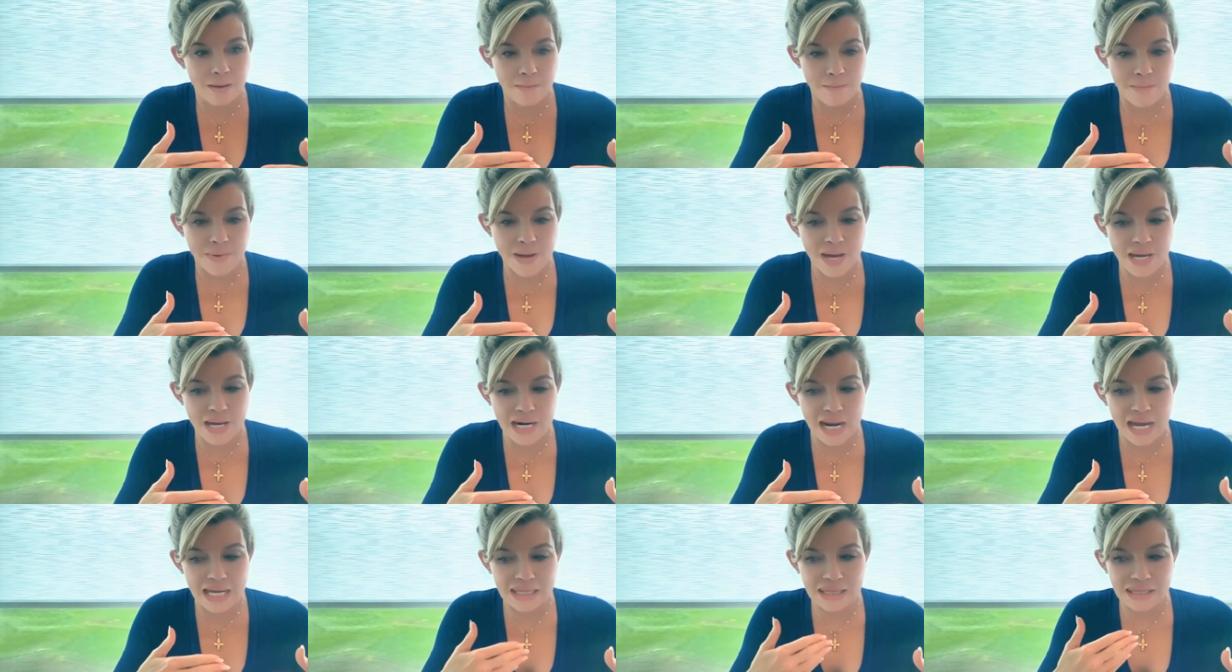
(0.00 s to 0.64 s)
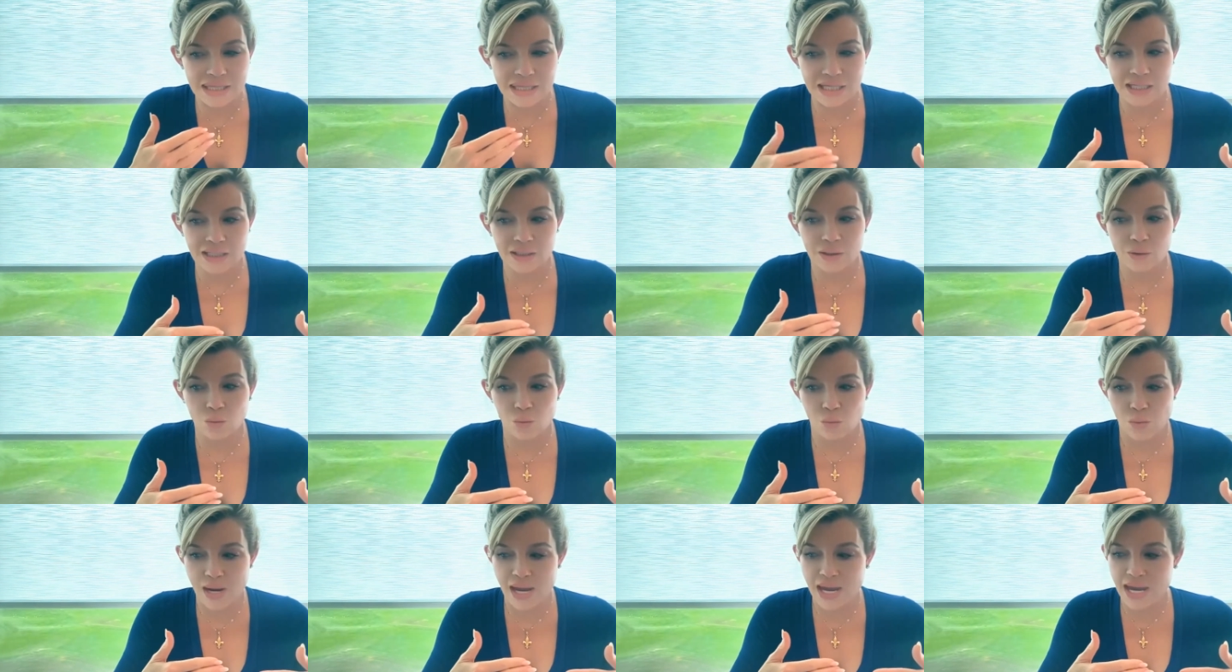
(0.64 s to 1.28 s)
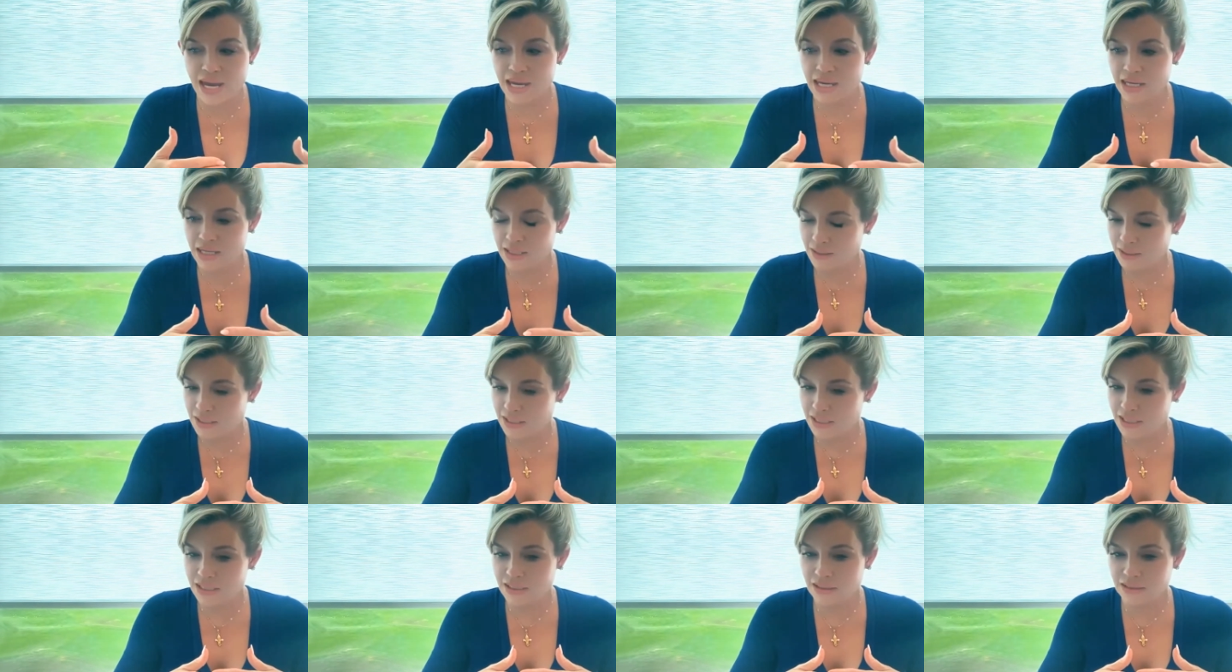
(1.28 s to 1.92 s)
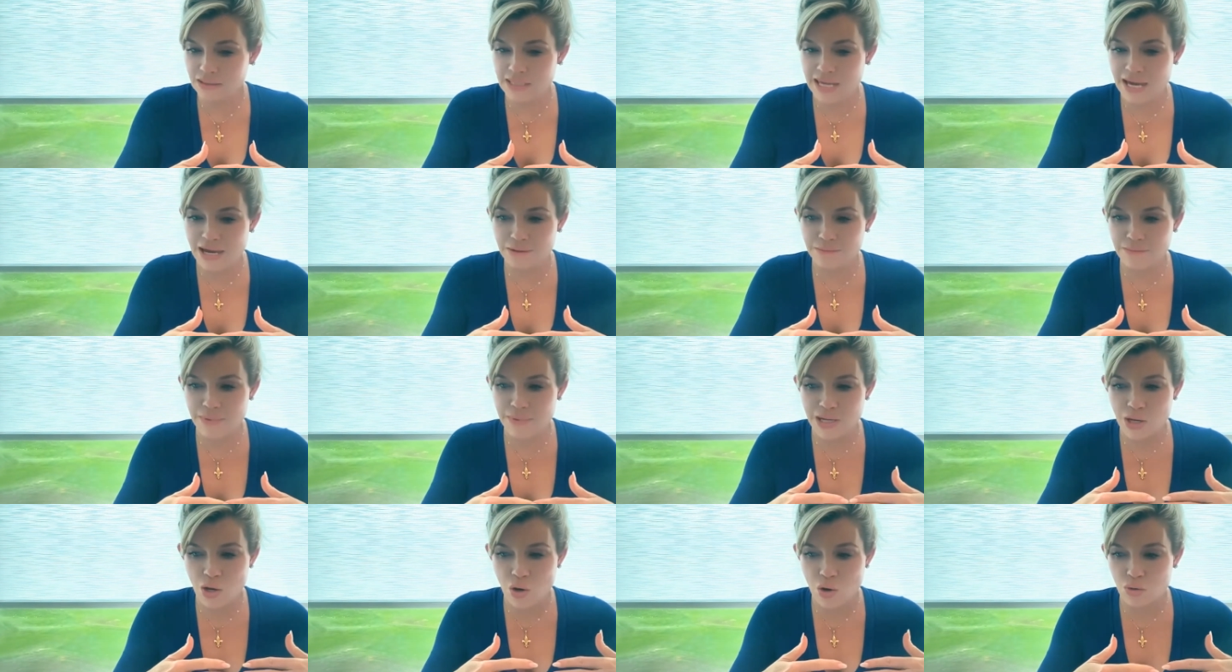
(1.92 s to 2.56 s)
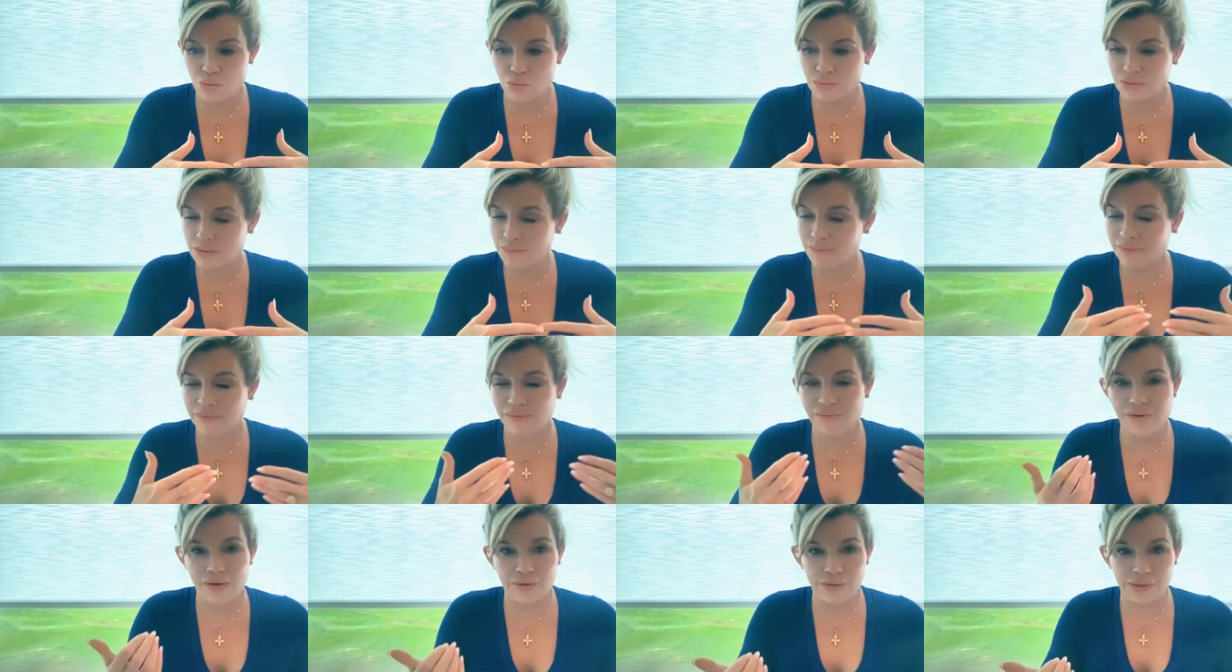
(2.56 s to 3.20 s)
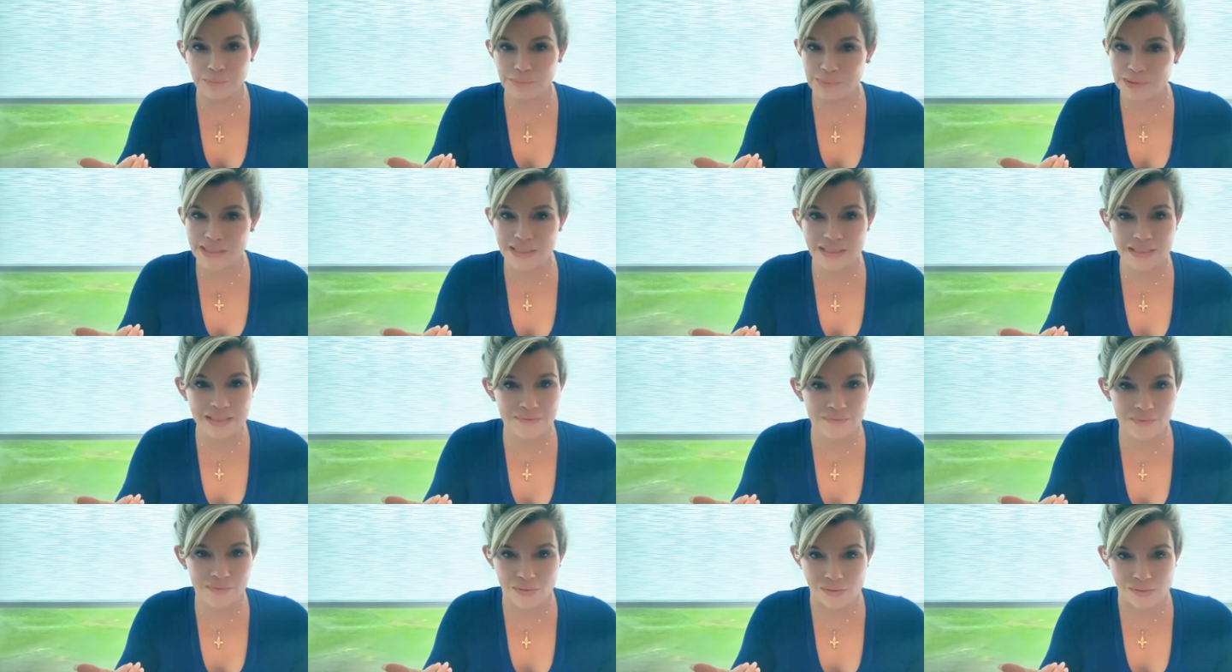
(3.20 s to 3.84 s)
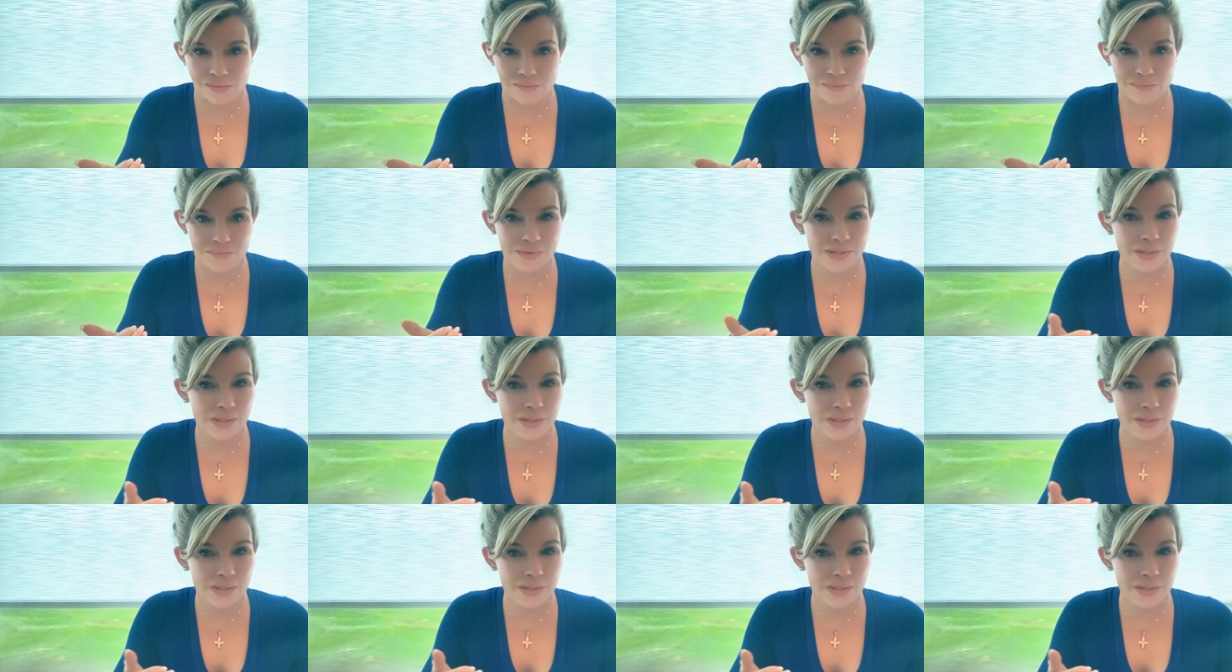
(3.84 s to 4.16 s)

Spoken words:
But I think in a way, it allowed my home to be very peaceful.